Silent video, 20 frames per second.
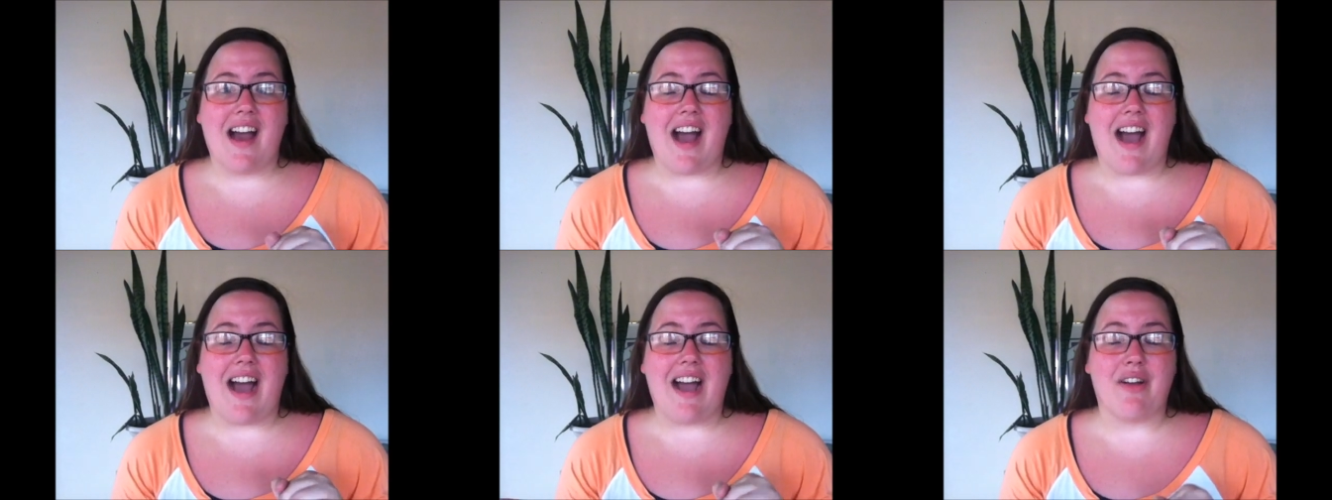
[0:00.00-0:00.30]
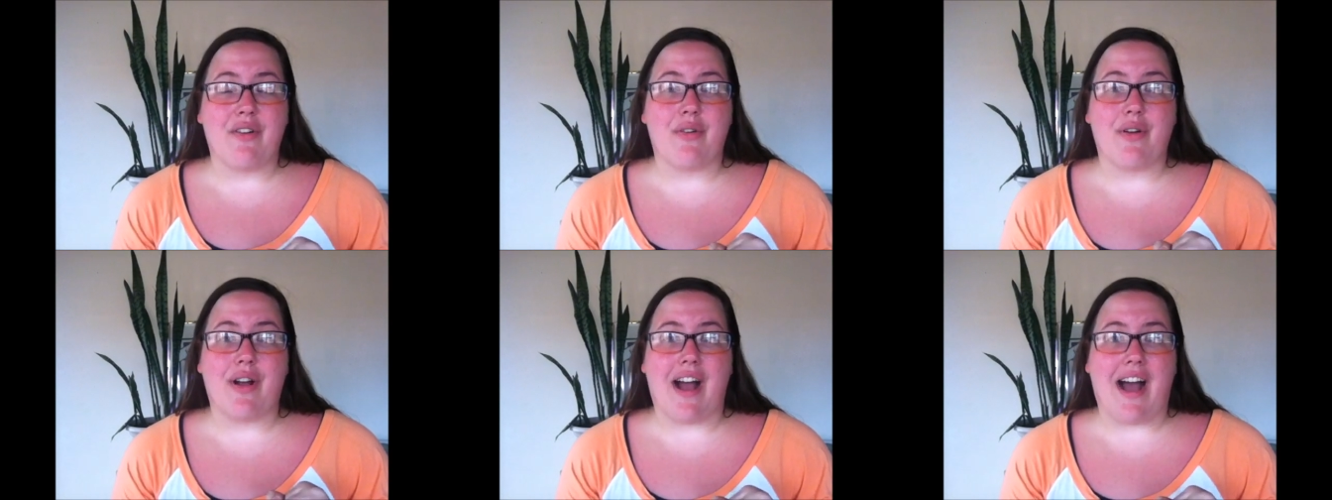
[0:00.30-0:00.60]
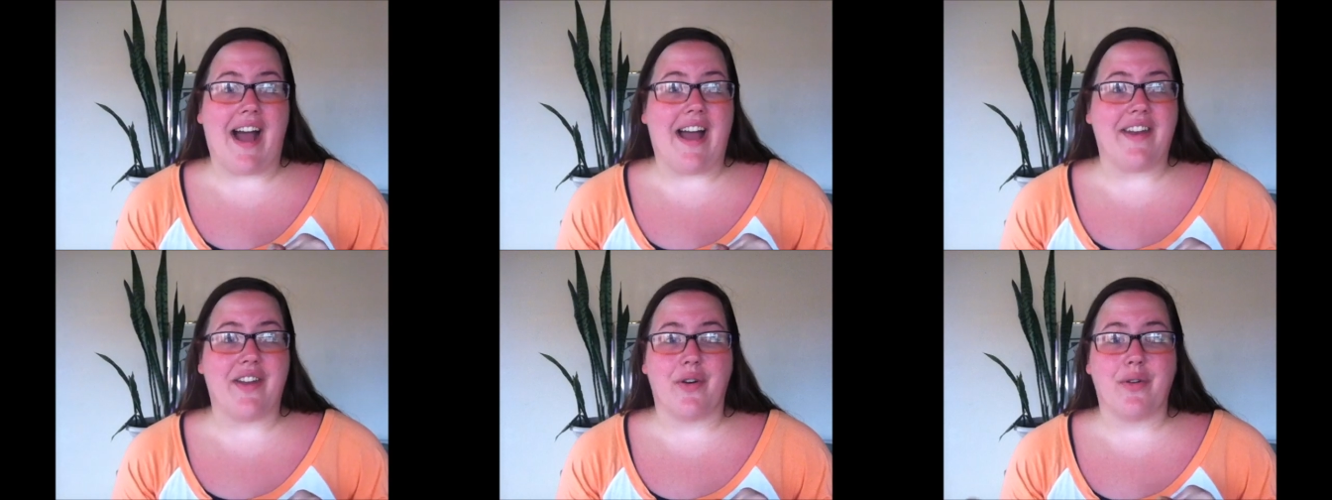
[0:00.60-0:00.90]
I,
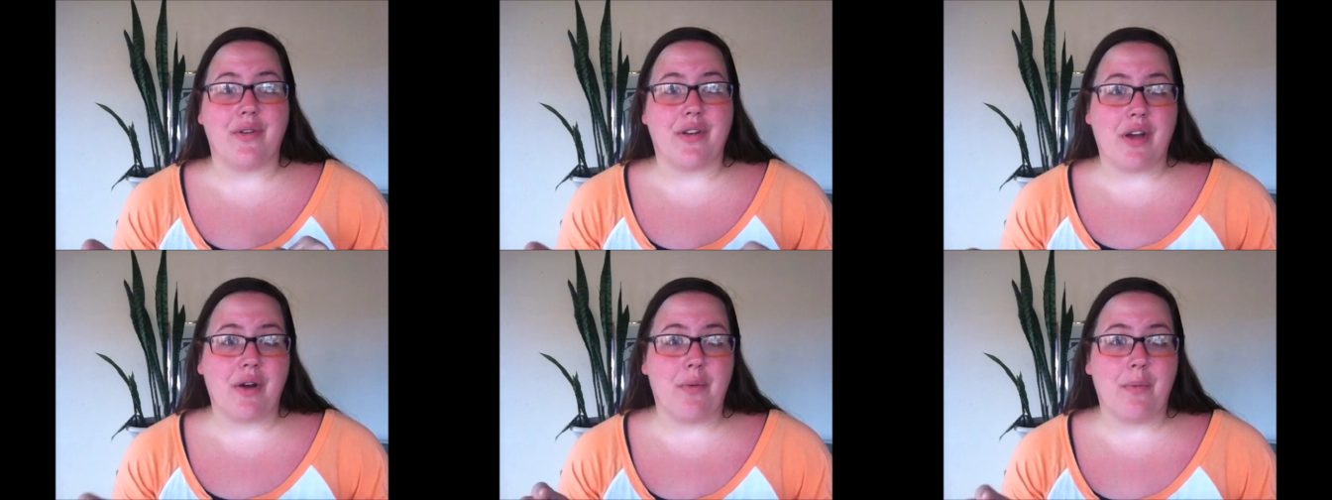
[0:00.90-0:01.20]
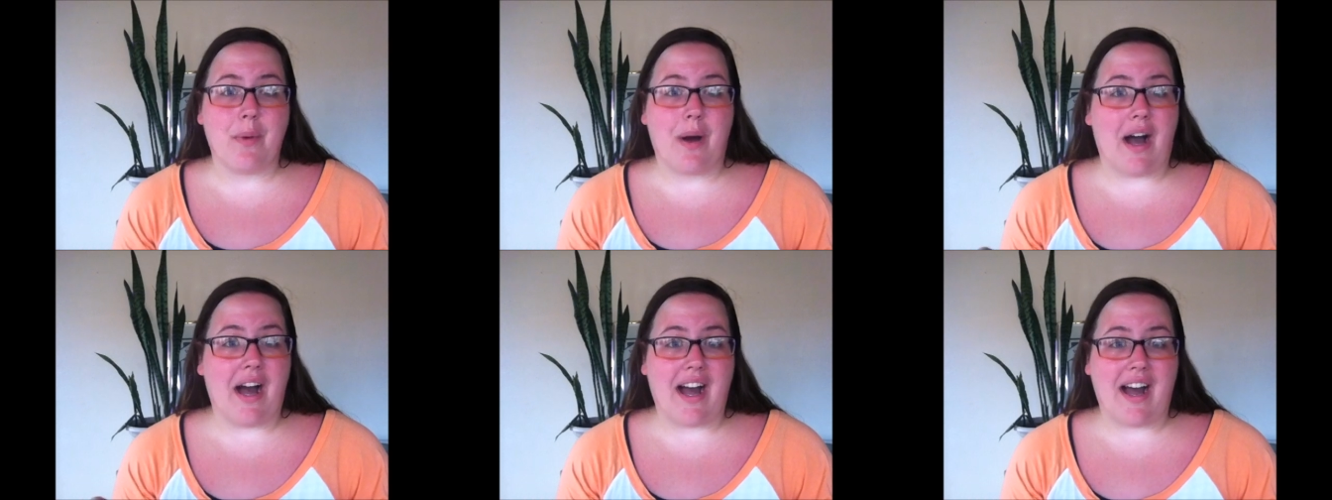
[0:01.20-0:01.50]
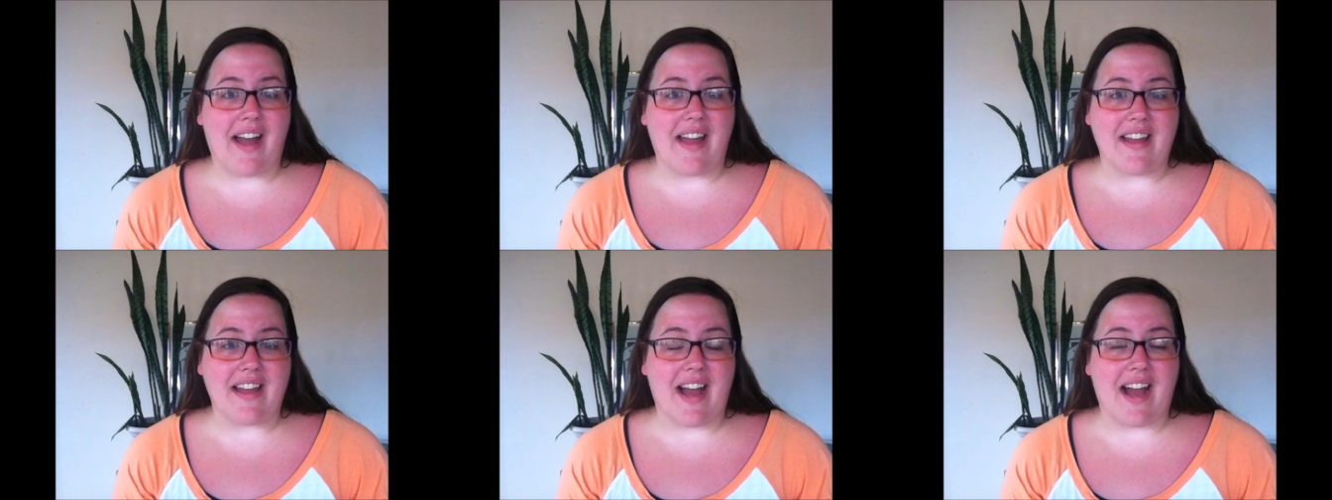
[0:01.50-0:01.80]
I don't know
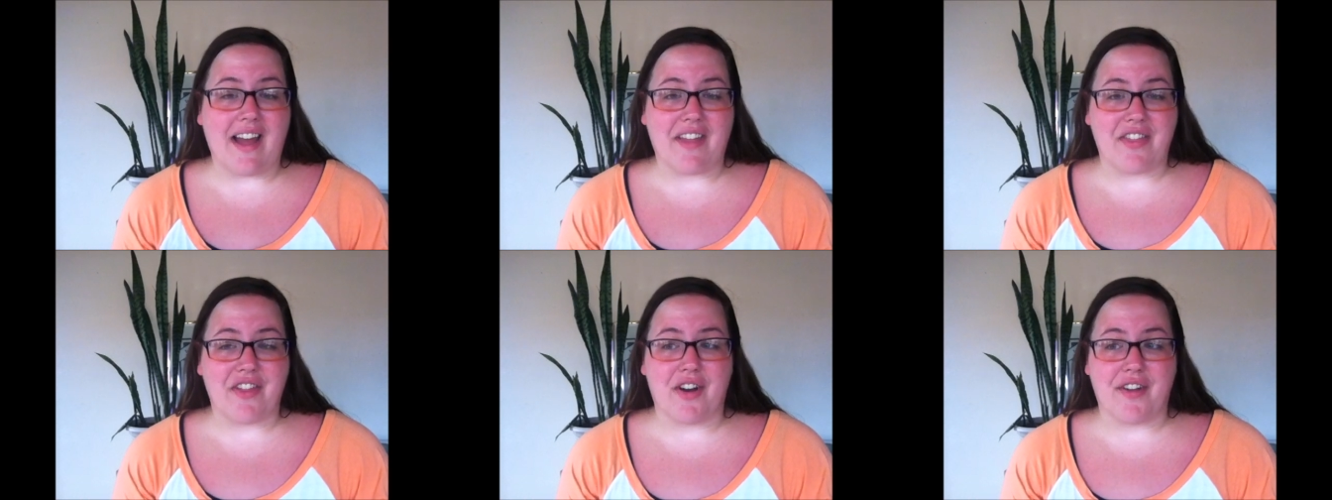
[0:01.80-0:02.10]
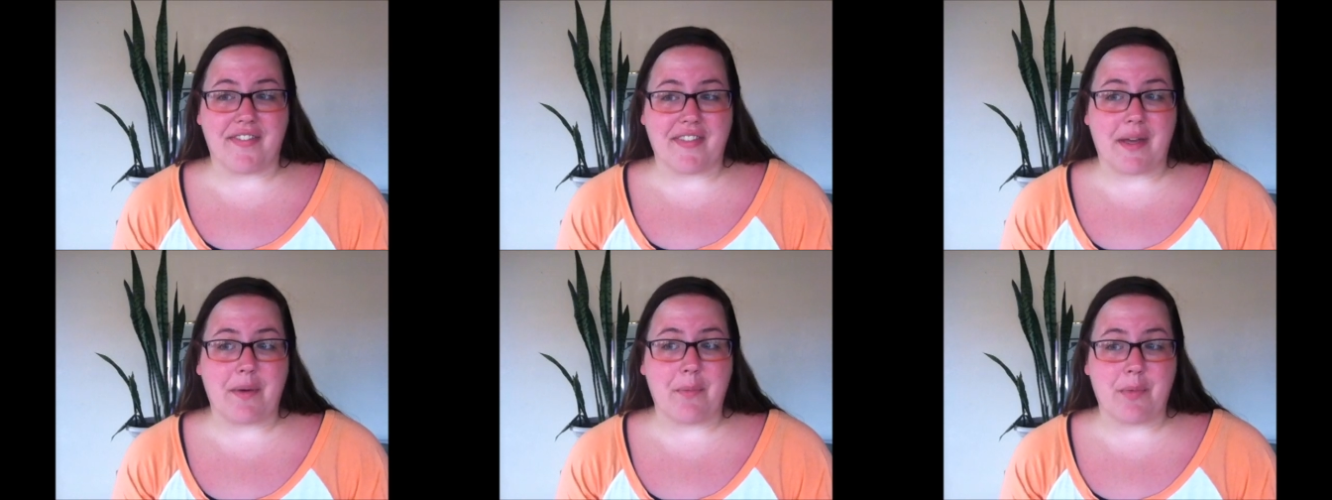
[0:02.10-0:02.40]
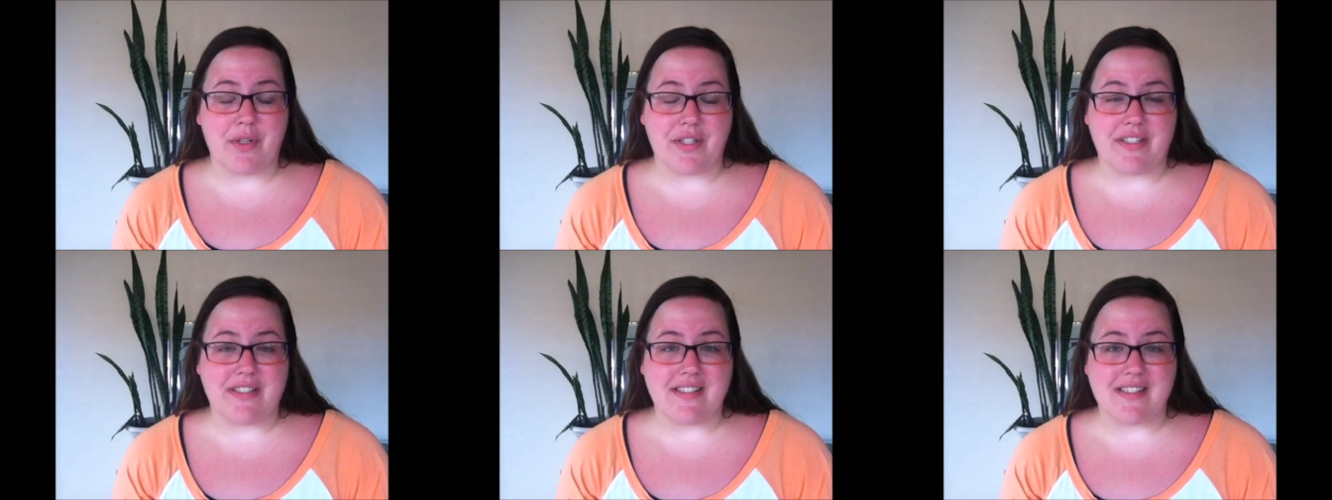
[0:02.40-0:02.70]
why I thought they
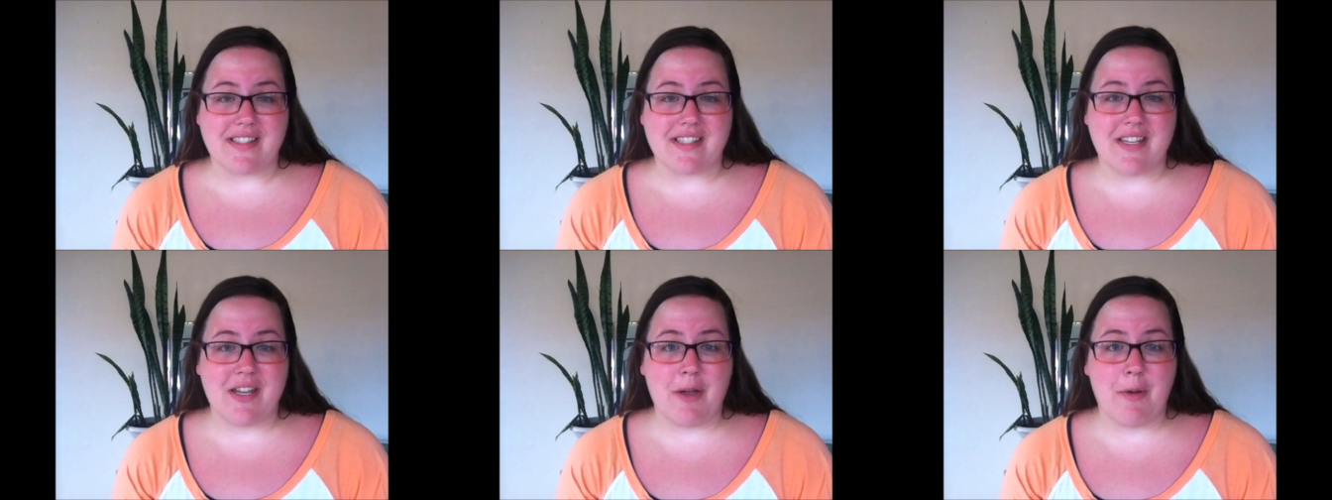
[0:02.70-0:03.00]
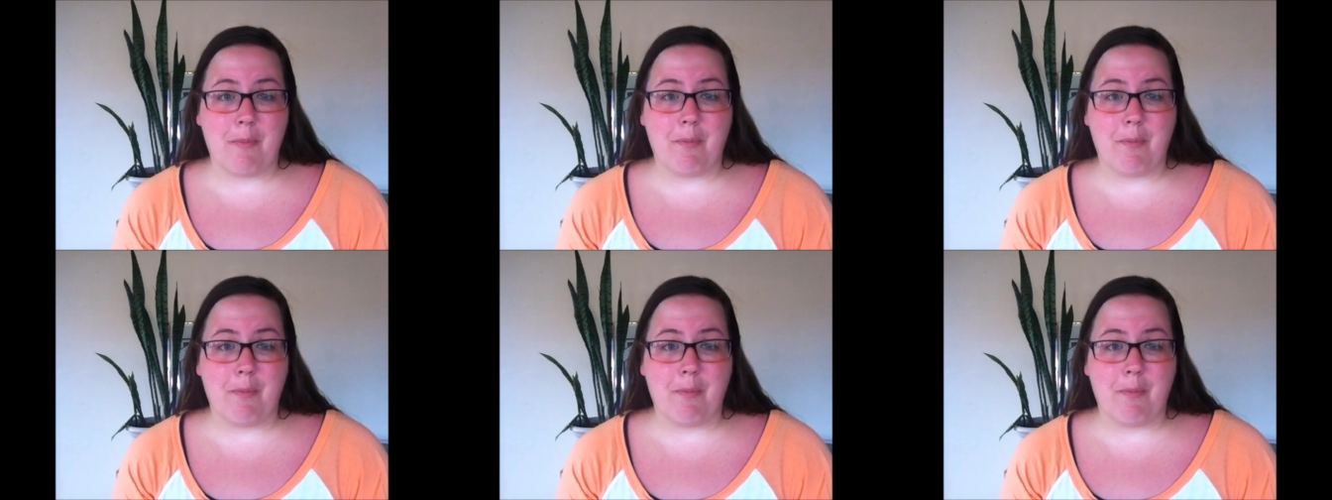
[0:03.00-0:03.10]
wouldn't,